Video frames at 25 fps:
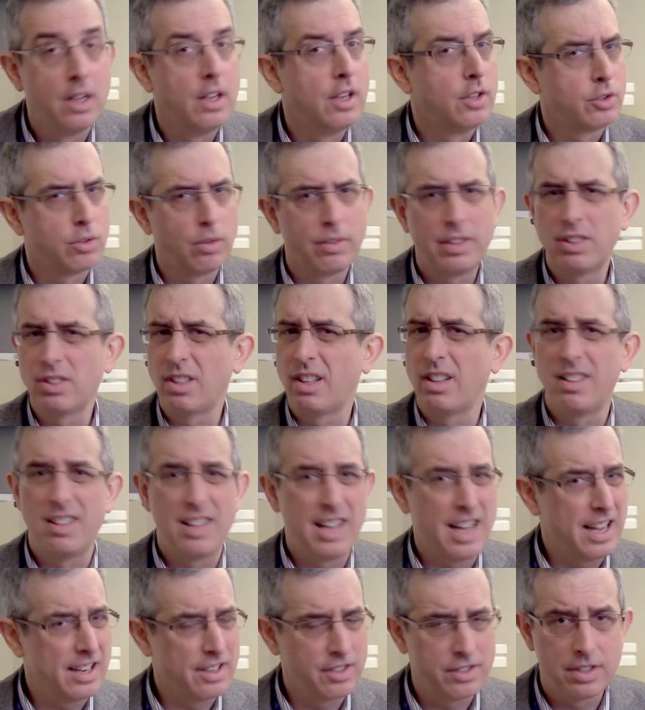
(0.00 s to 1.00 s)
So there's a
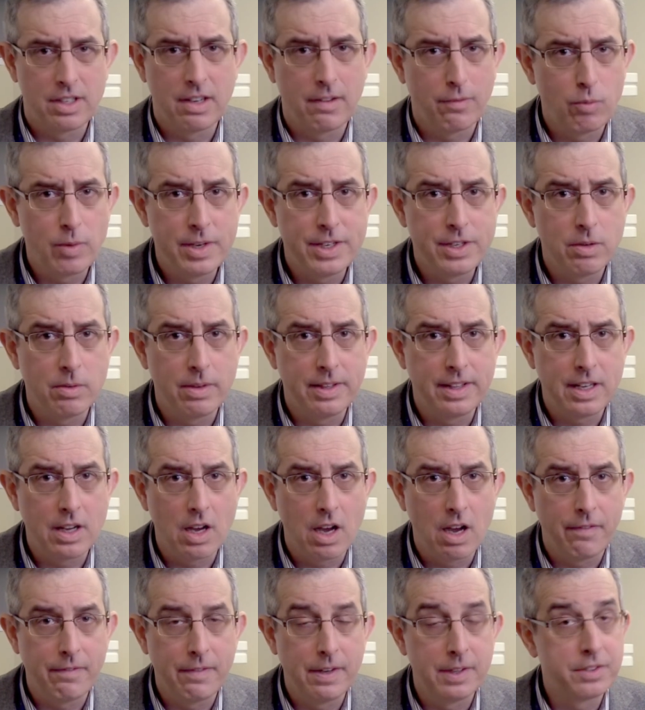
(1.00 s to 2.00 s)
lot of stuff we do in the
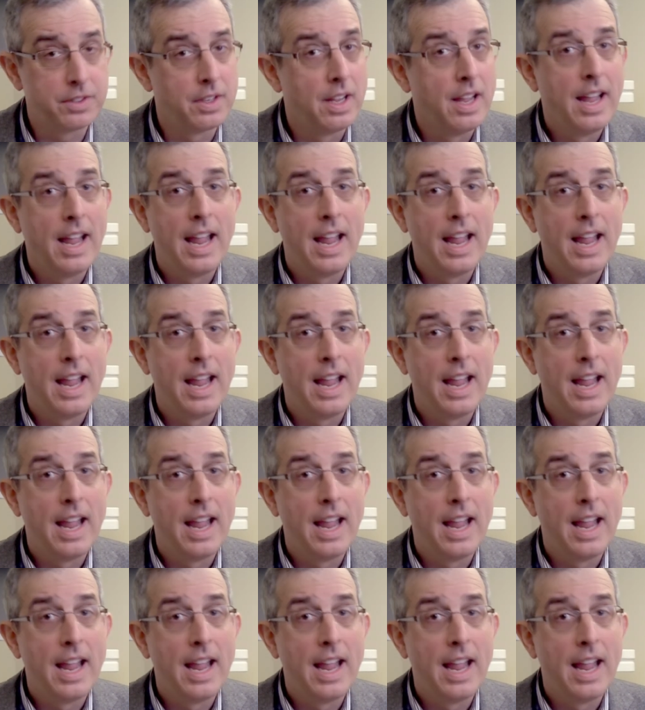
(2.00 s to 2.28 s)
office.